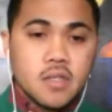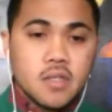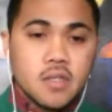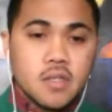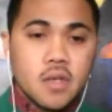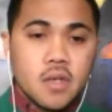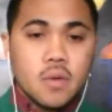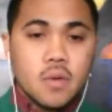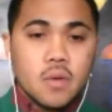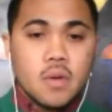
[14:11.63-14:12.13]

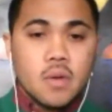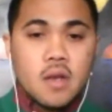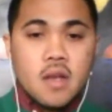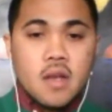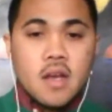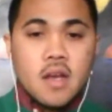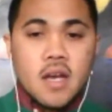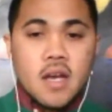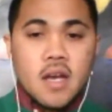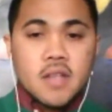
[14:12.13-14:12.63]
So
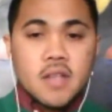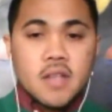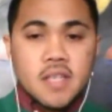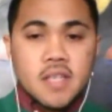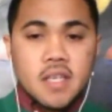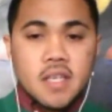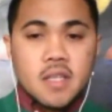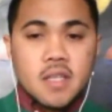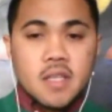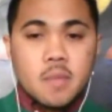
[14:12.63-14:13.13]
I'd
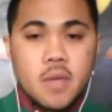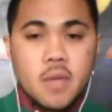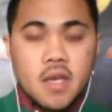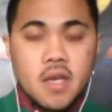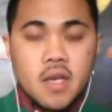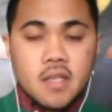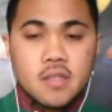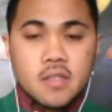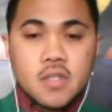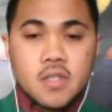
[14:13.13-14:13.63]
say it
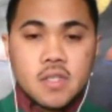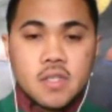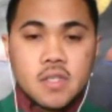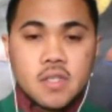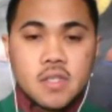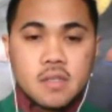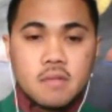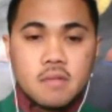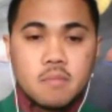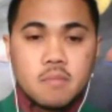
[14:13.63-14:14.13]

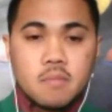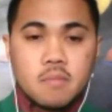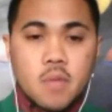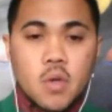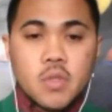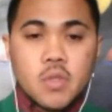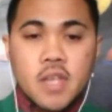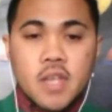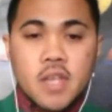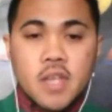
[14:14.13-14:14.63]
depends.
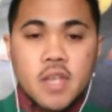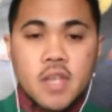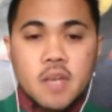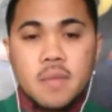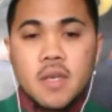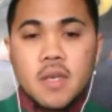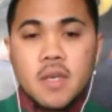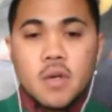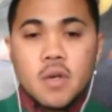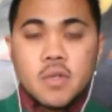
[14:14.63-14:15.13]
Most
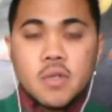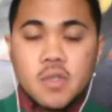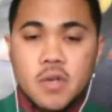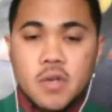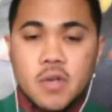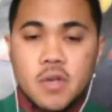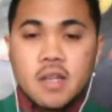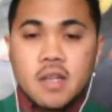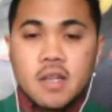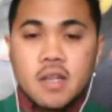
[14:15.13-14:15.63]
Airbnb hosts
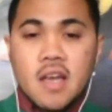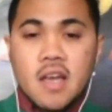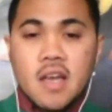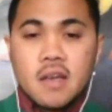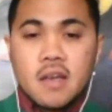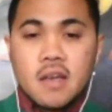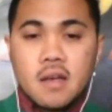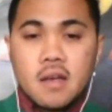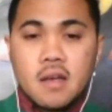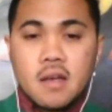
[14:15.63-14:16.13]
create
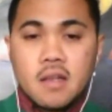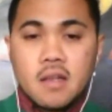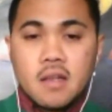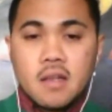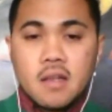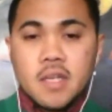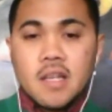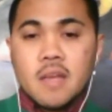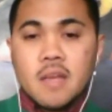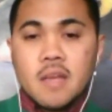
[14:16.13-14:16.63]
a
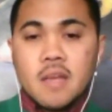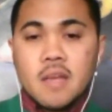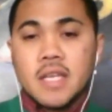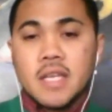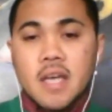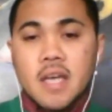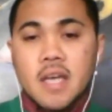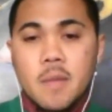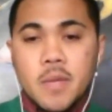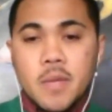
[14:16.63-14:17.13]
limited
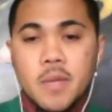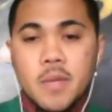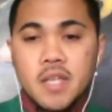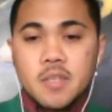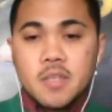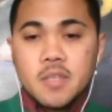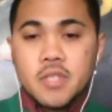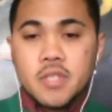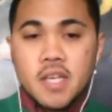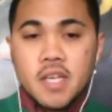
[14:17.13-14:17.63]
liability
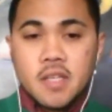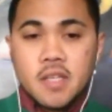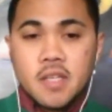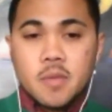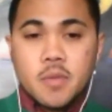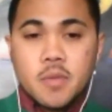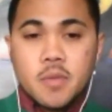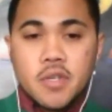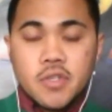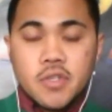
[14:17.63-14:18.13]
company to
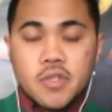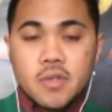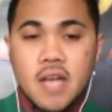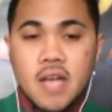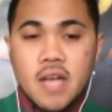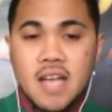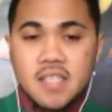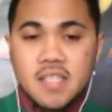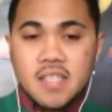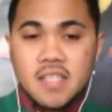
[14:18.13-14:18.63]
protect their
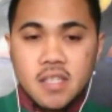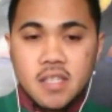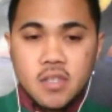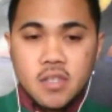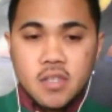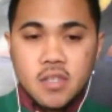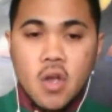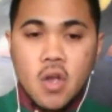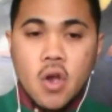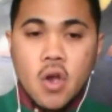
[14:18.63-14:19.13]
personal
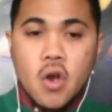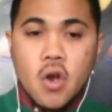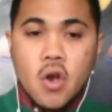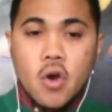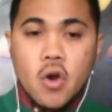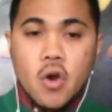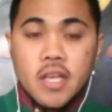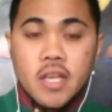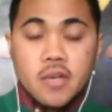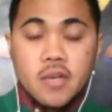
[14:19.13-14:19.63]
assets,
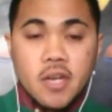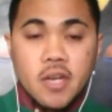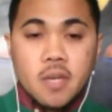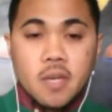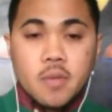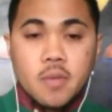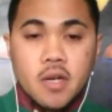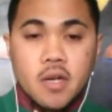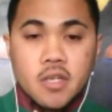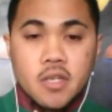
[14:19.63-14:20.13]
or they
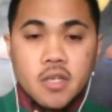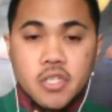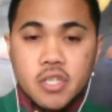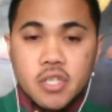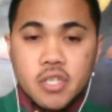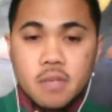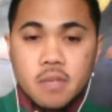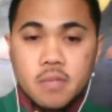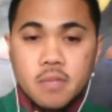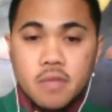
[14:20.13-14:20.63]
create a
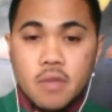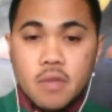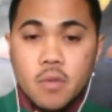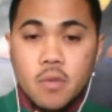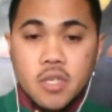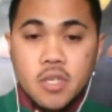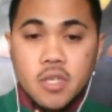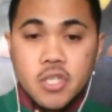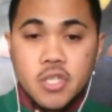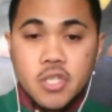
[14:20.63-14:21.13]
partnership if
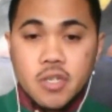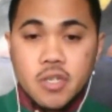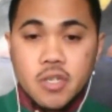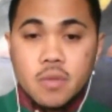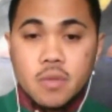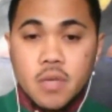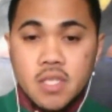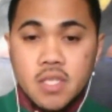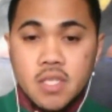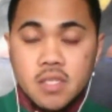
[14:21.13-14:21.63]
they want to share
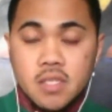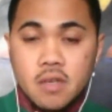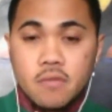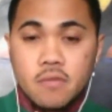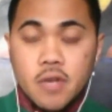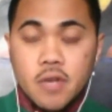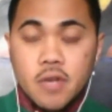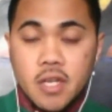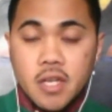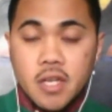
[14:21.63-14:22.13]
the risk
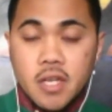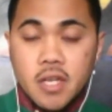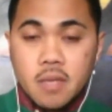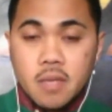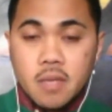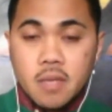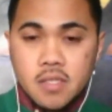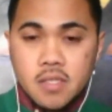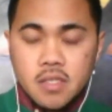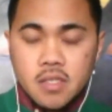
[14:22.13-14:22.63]
of running a
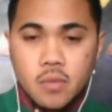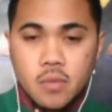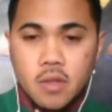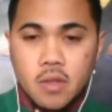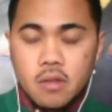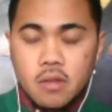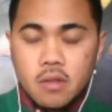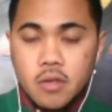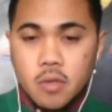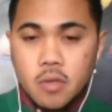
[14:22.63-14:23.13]
business
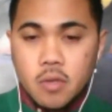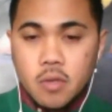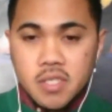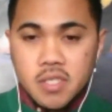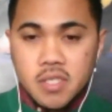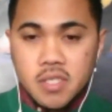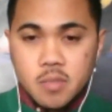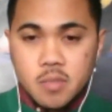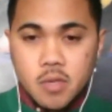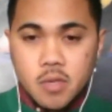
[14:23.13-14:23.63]
with a
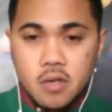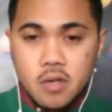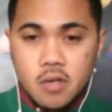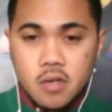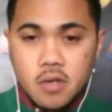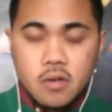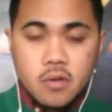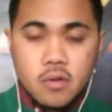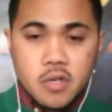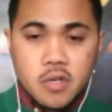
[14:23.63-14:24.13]
business
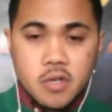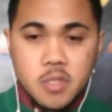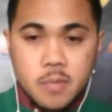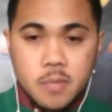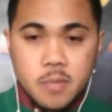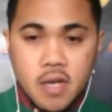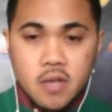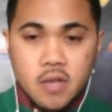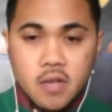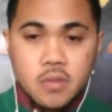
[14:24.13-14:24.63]
partner or a
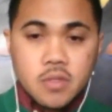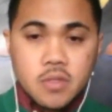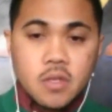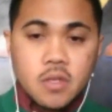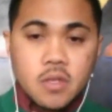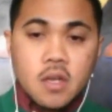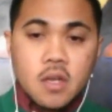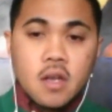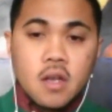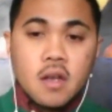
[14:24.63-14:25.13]

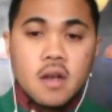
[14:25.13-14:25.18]
spouse.